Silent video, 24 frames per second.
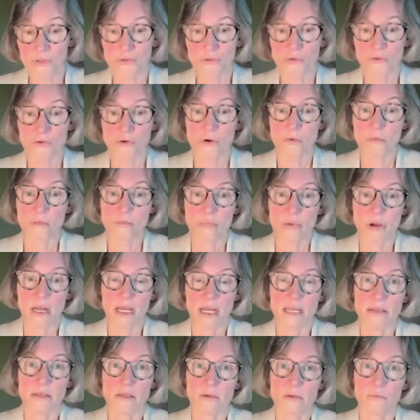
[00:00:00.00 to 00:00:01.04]
to
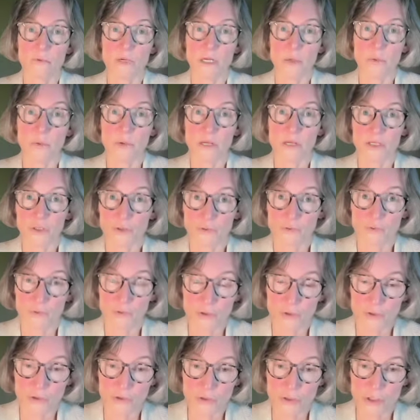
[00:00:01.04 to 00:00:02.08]
combine the request to
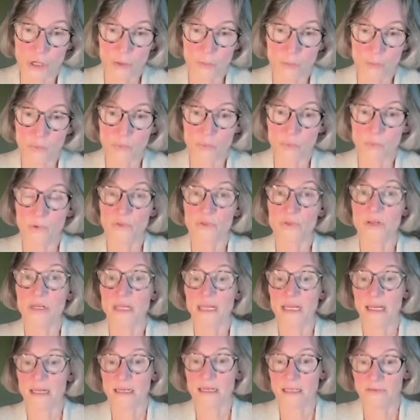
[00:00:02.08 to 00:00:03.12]
stop with a
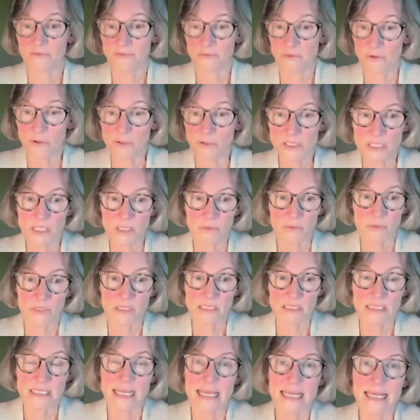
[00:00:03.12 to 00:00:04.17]
negative
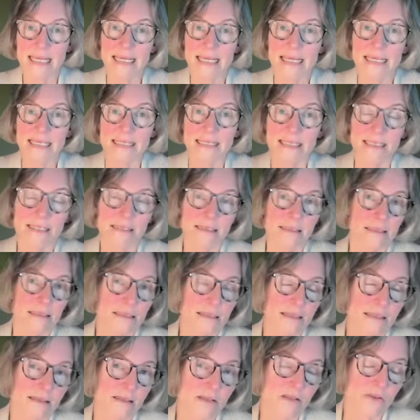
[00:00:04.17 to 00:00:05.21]
consequence,
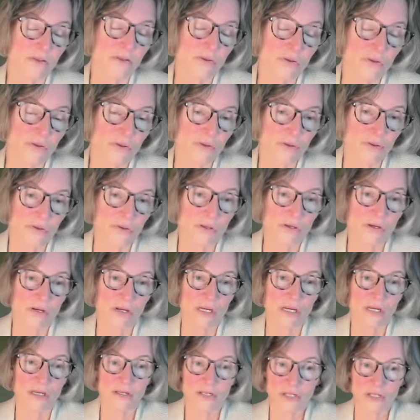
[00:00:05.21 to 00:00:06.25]
signals the
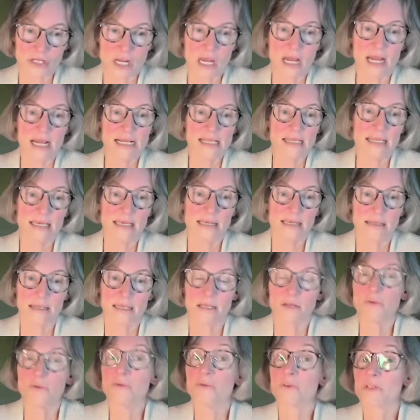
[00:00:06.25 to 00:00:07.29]
child that
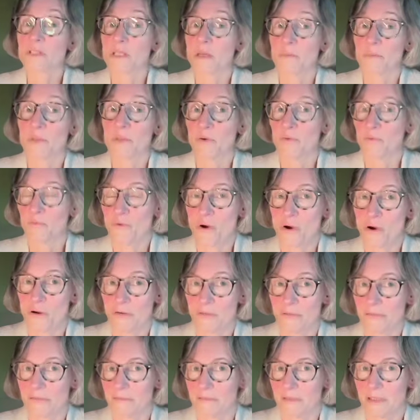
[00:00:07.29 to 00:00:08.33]
they're doing something
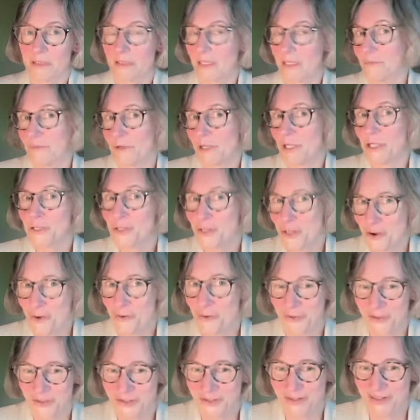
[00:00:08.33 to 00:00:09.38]
wrong, and they really
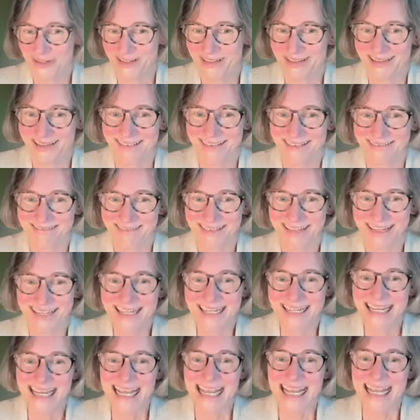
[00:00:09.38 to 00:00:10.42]
don't,
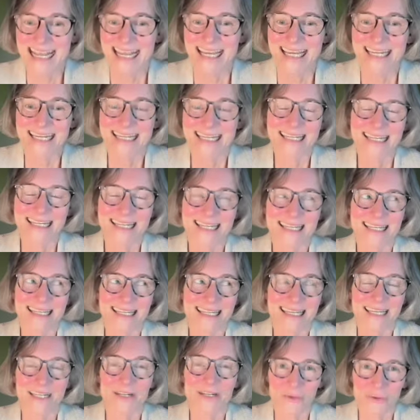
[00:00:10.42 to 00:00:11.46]
right? And
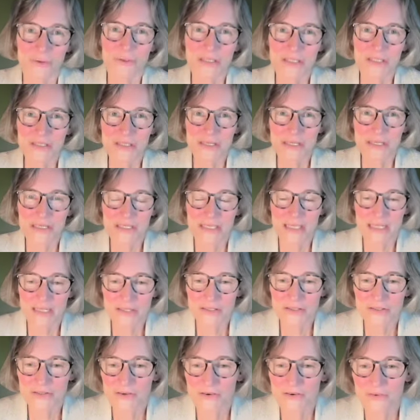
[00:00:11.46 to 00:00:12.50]
it hurts their
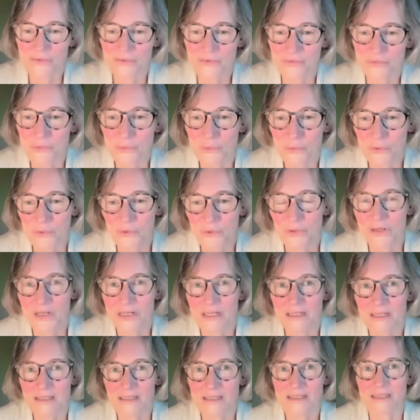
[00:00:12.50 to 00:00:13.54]
sense of
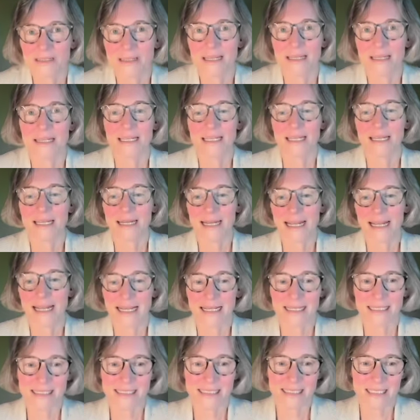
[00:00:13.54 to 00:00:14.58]
worthiness and
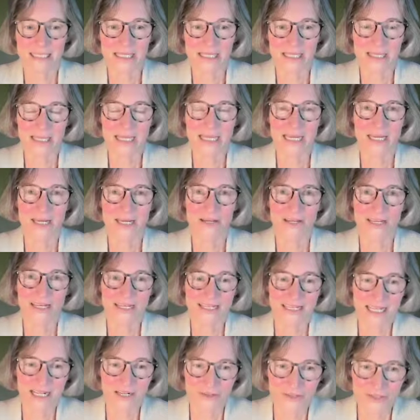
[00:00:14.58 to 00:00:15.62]
neglects their
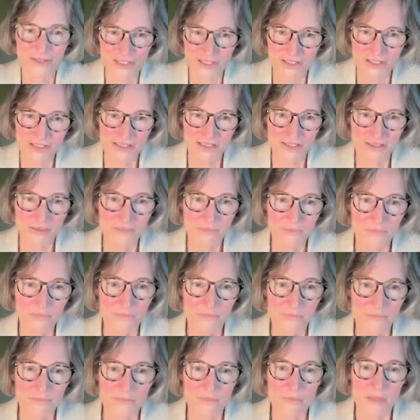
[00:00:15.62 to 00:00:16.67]
intelligence.
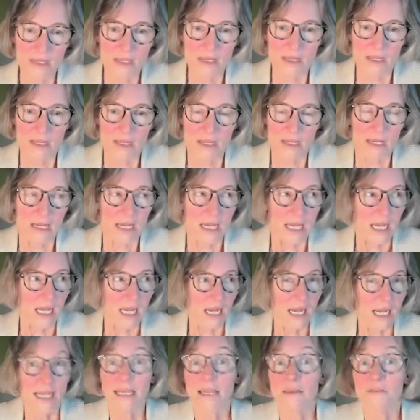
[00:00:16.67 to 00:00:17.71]

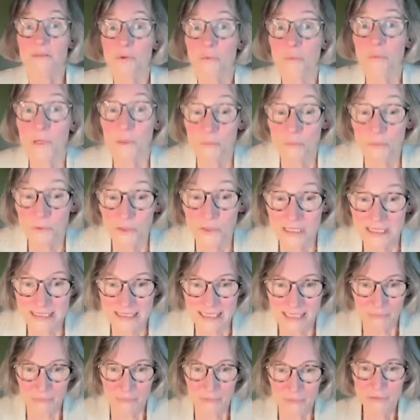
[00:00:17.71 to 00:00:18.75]
I give you one more
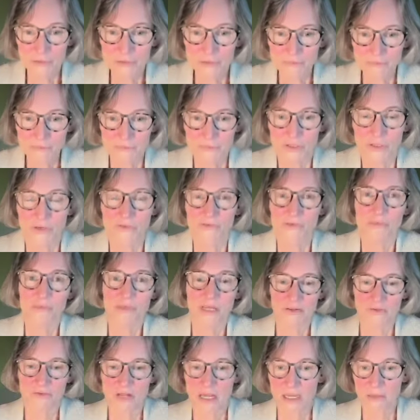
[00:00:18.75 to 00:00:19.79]
example of a
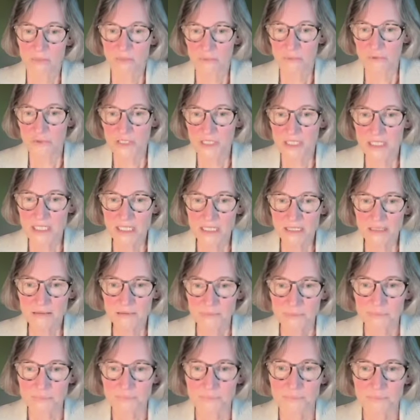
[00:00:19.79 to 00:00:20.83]
bedtime
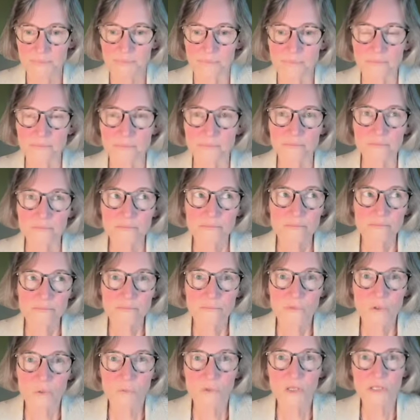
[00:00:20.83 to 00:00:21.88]
routine.
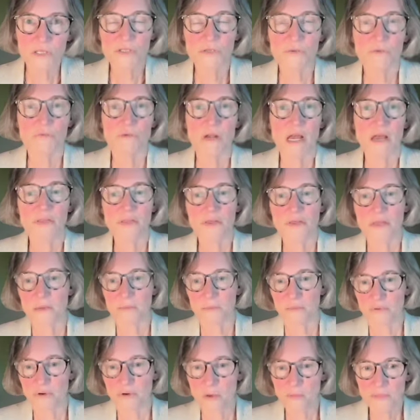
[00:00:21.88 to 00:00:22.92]
So rather
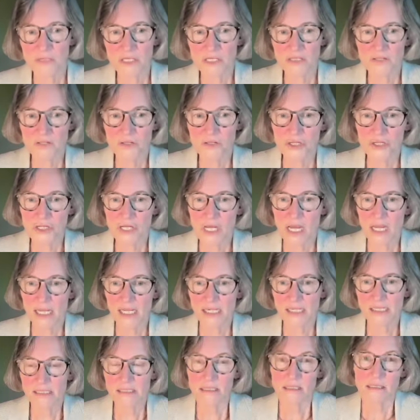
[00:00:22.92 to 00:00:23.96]
than prompting the child,